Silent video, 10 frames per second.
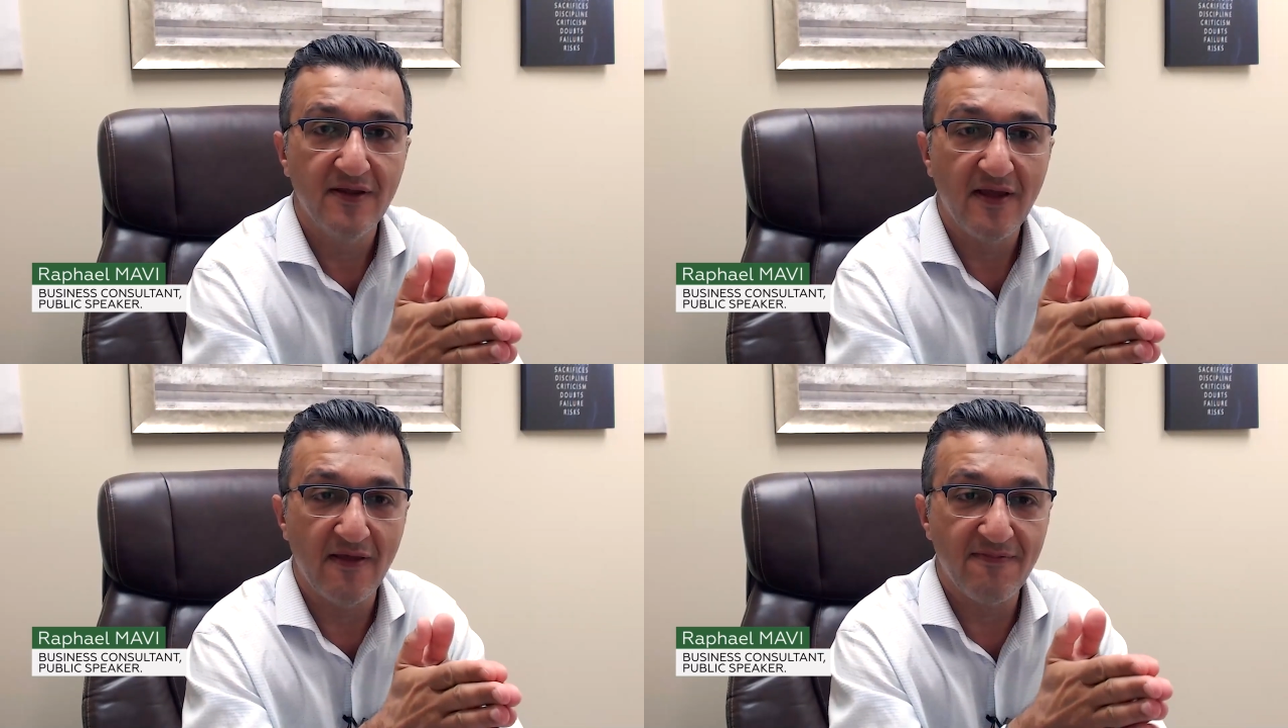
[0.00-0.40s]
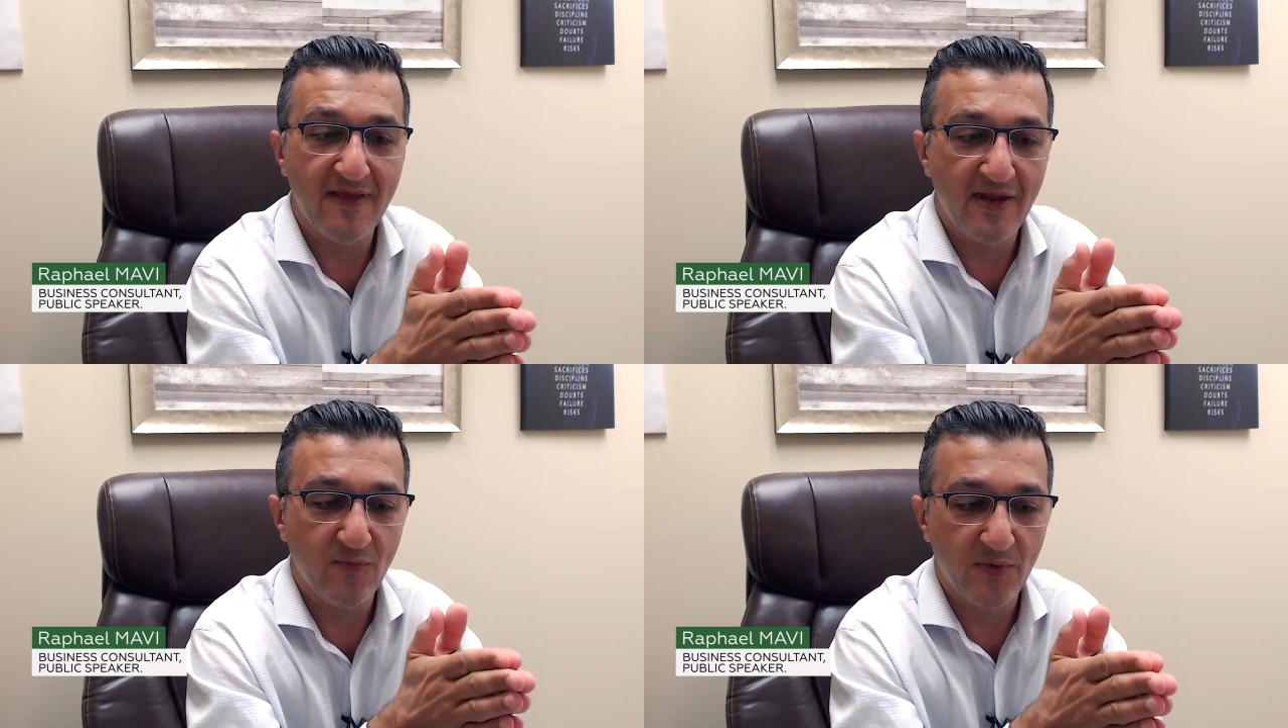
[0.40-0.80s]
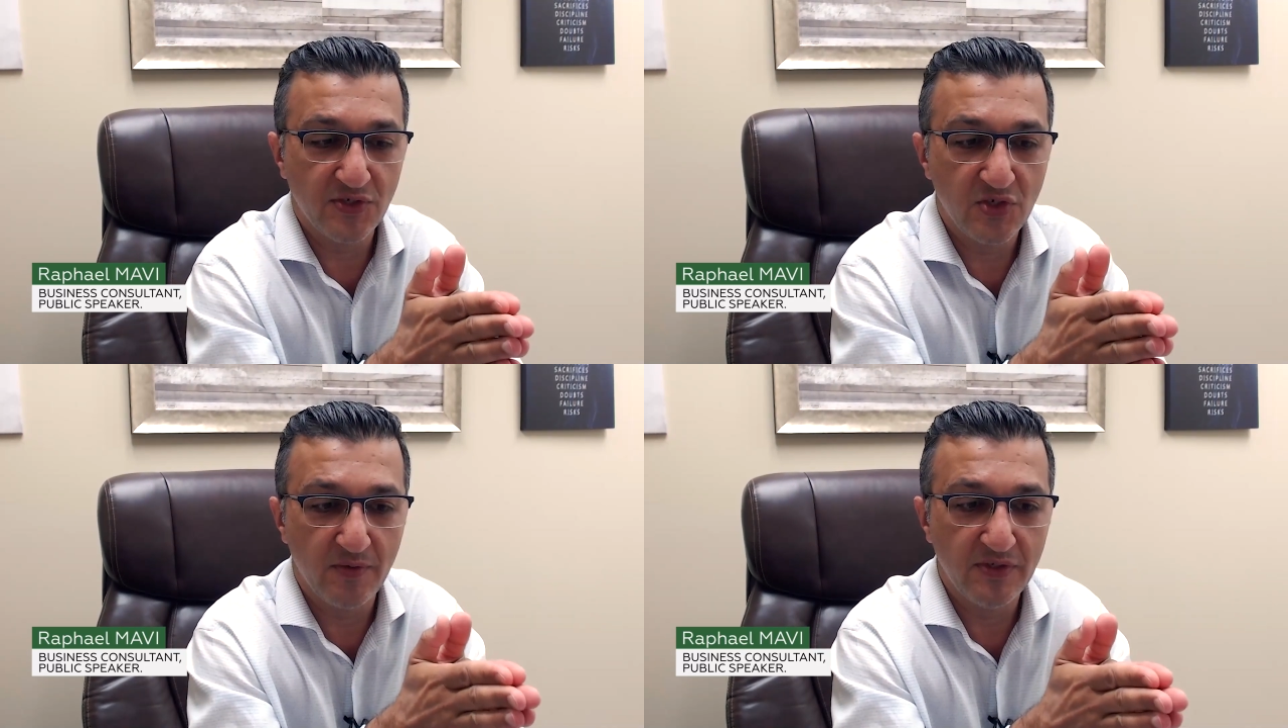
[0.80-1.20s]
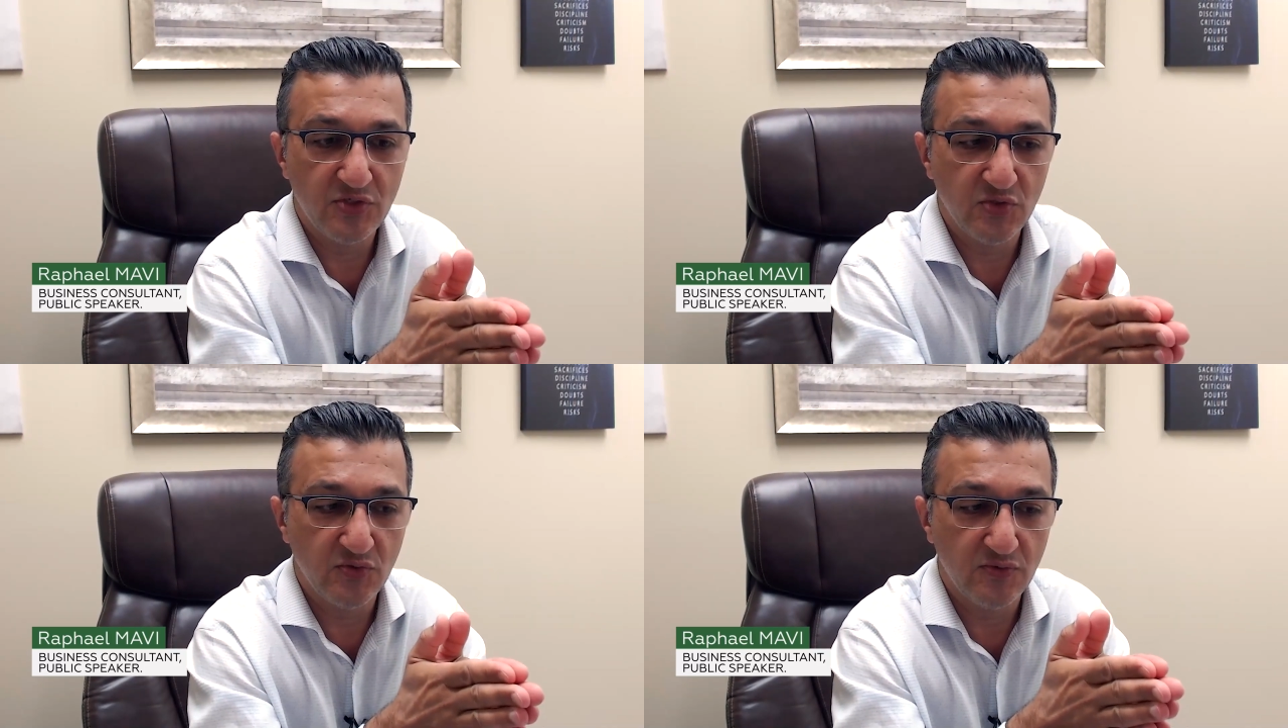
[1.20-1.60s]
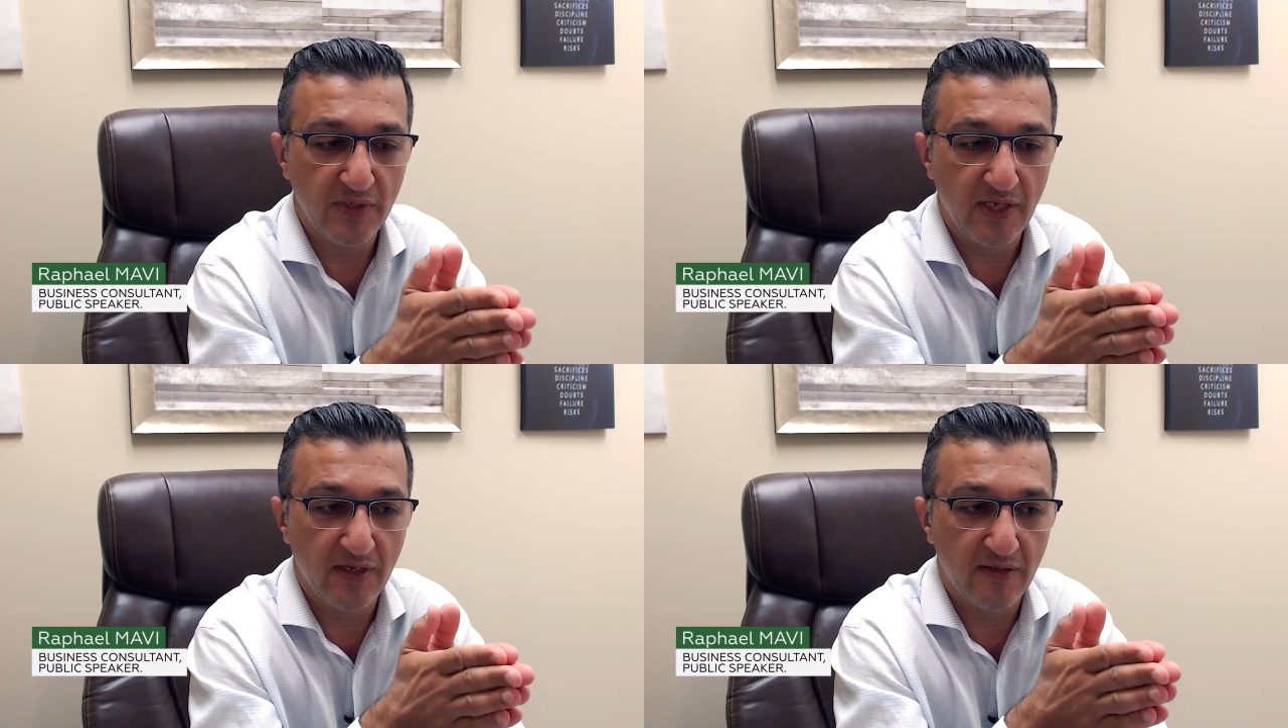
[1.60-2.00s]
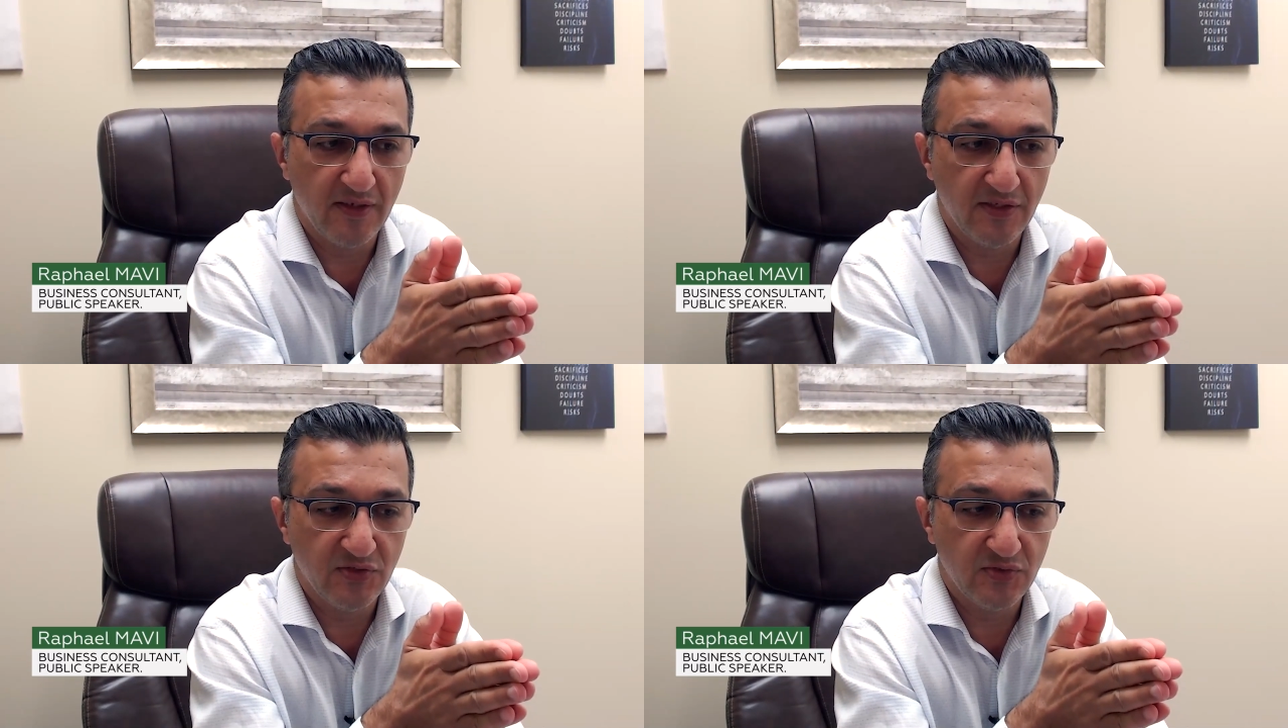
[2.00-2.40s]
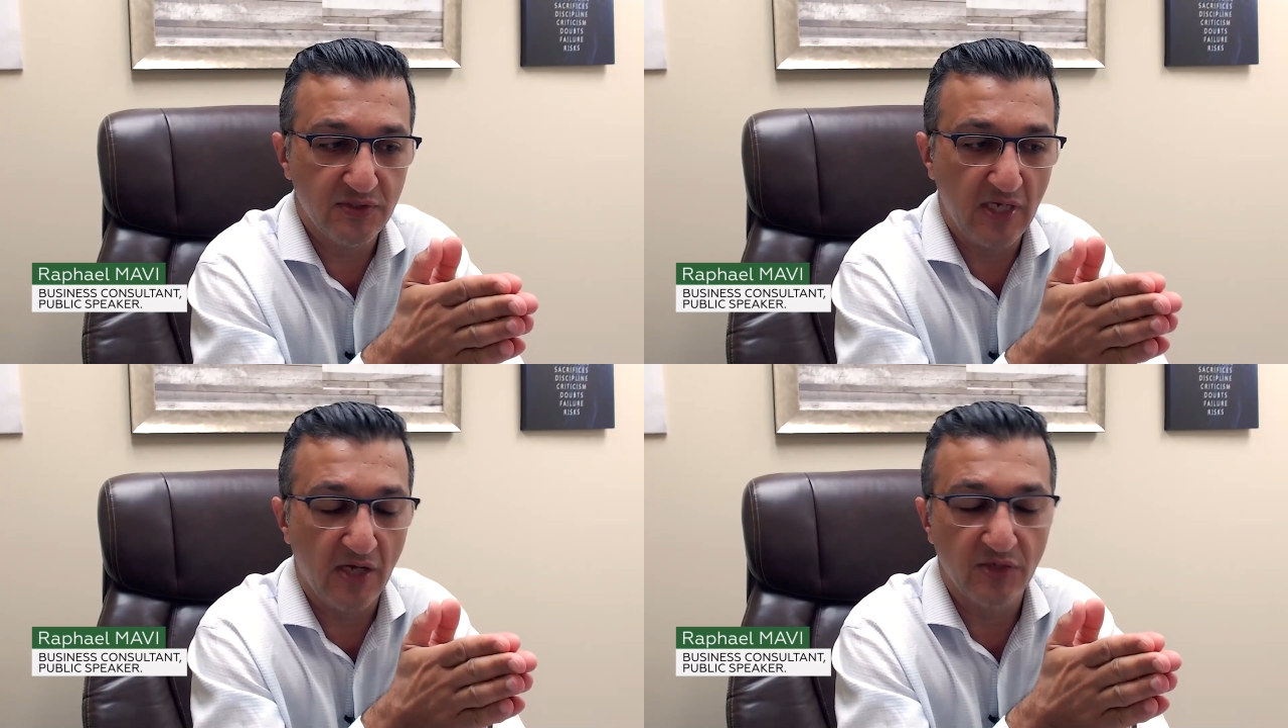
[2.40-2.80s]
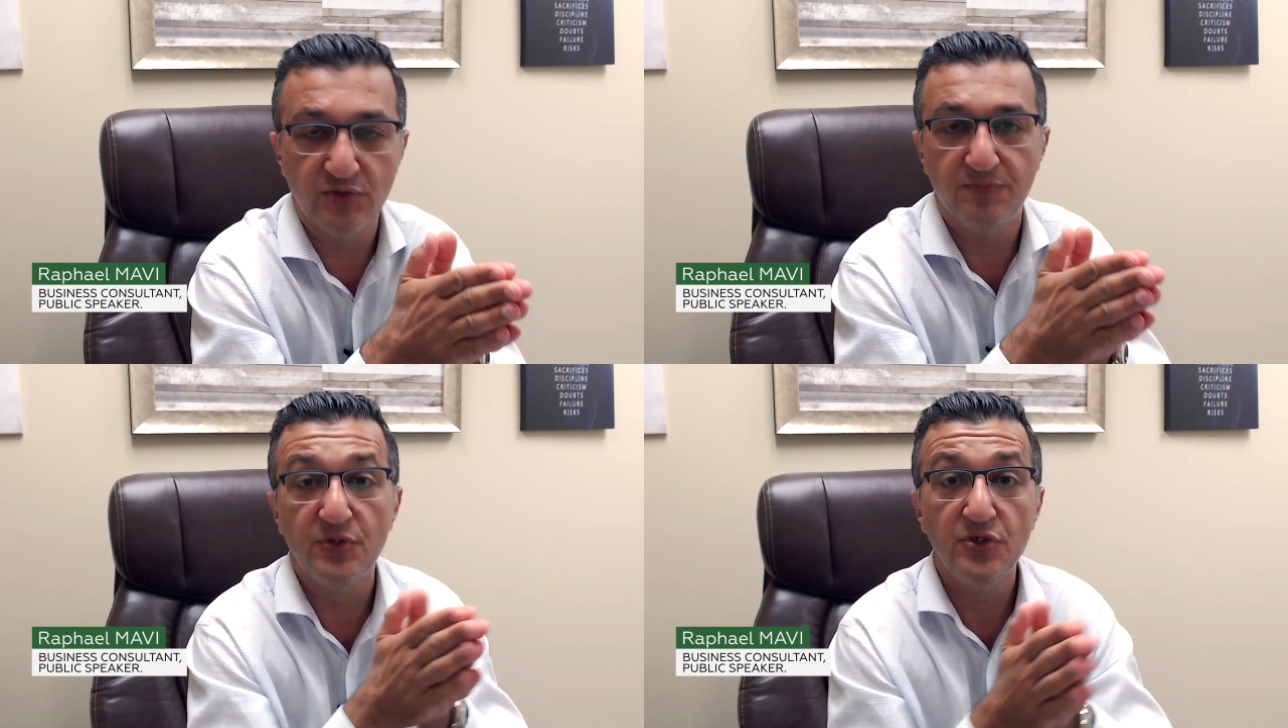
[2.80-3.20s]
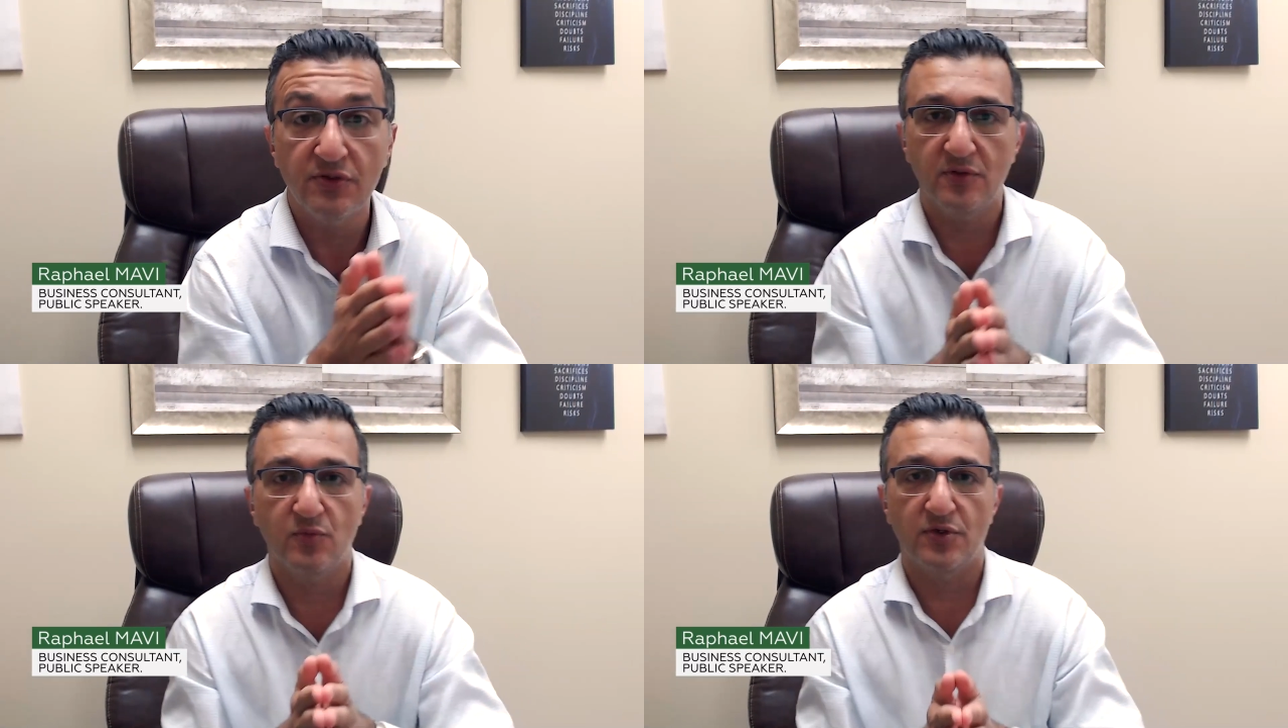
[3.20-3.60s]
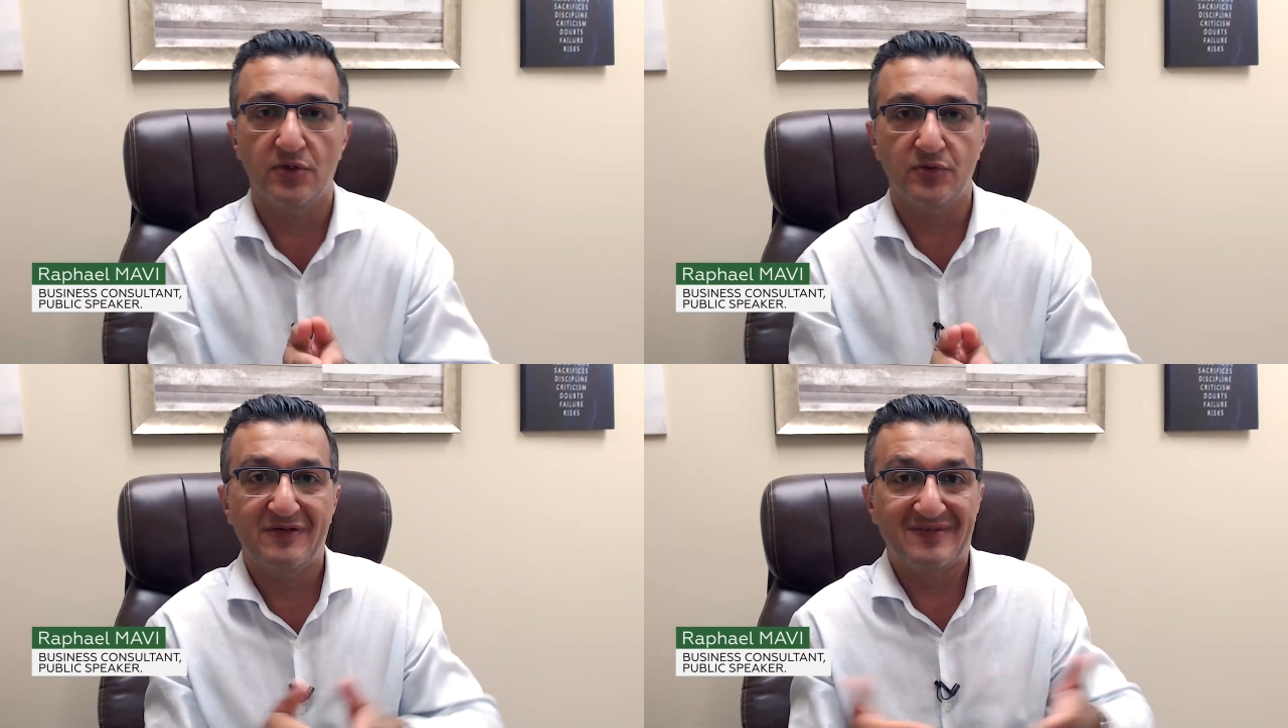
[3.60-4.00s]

And then when you go into the entrepreneurial world or even